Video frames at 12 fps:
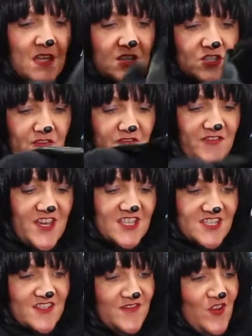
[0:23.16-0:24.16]
So
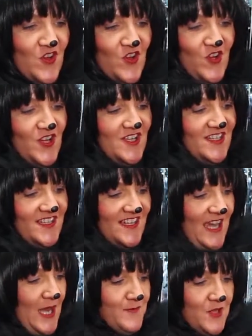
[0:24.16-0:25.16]
first of all,
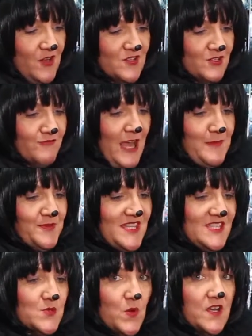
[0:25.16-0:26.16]
I'm going to wrap
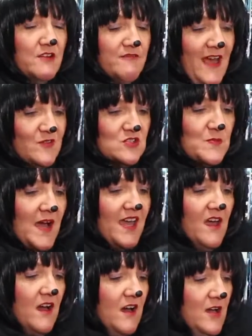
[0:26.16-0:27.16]
this one around
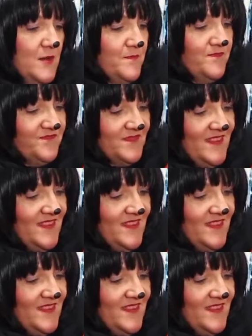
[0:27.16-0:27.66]
my arm.